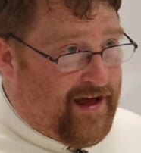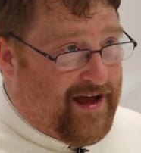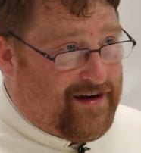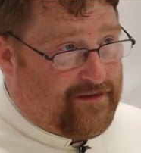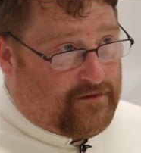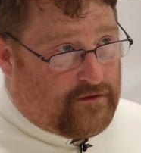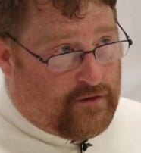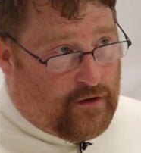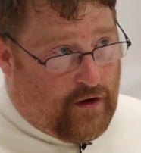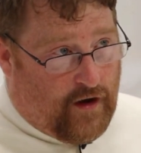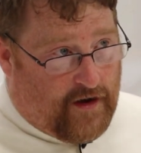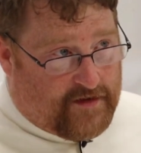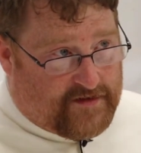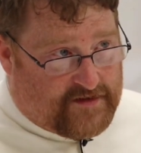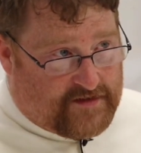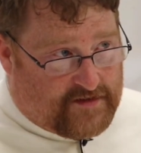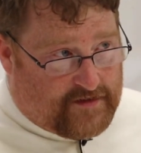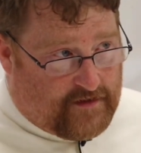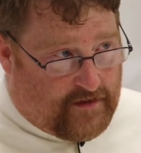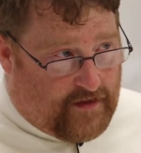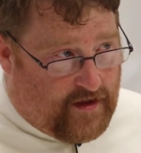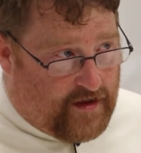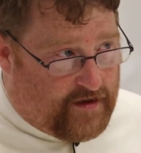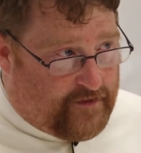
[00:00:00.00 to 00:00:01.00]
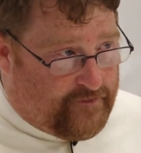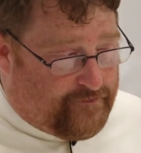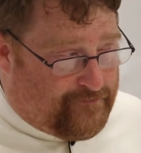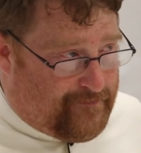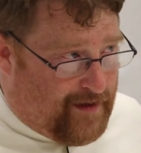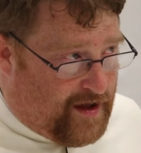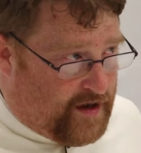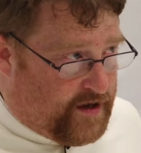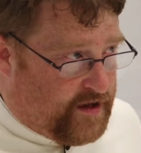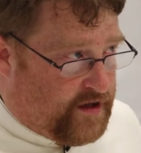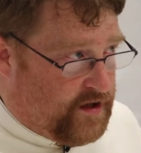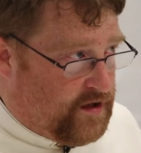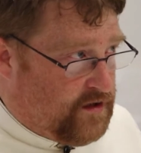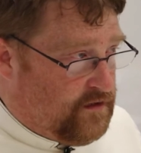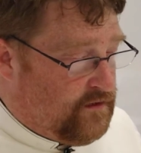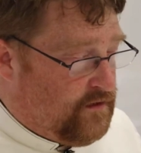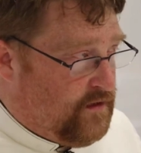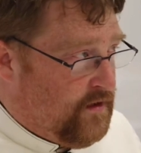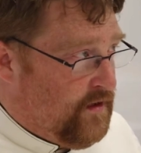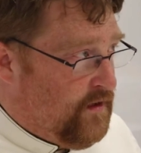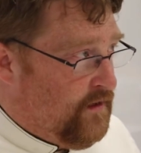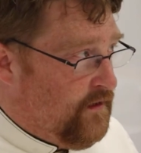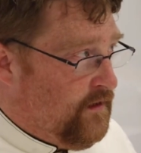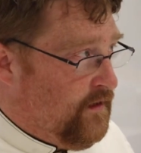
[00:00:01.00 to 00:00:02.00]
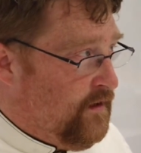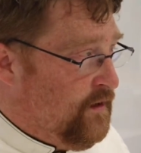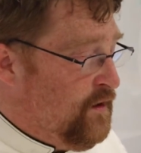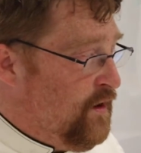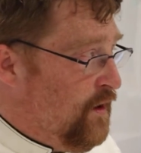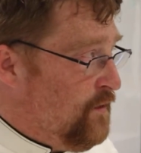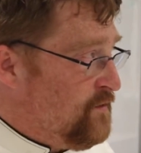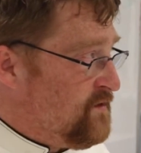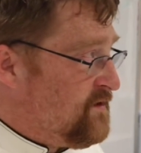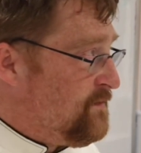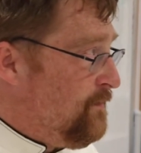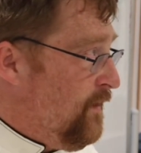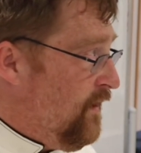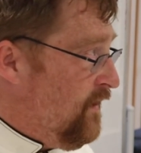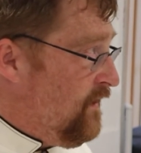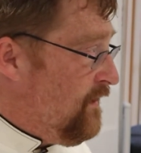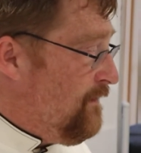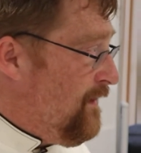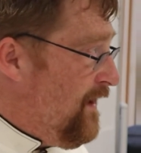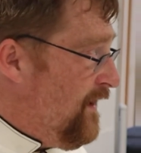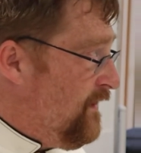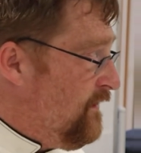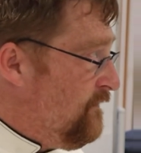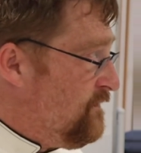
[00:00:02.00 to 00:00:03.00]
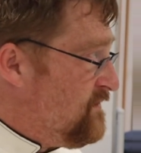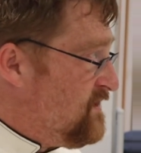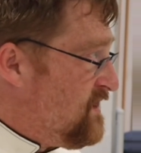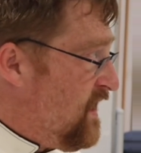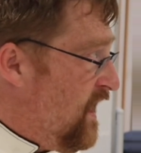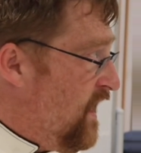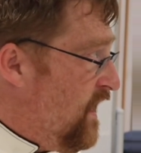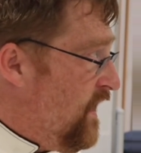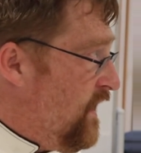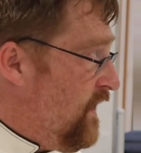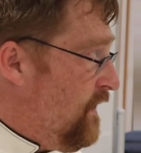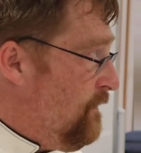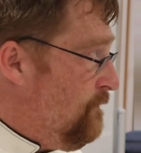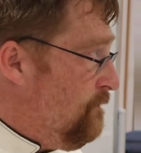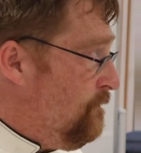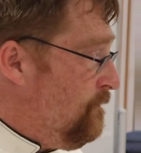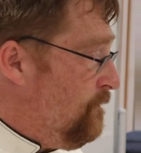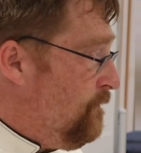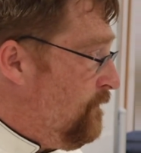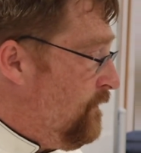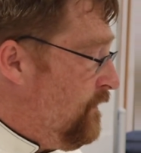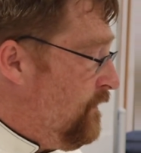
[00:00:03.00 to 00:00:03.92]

That costs a lot of money and no small amount of time.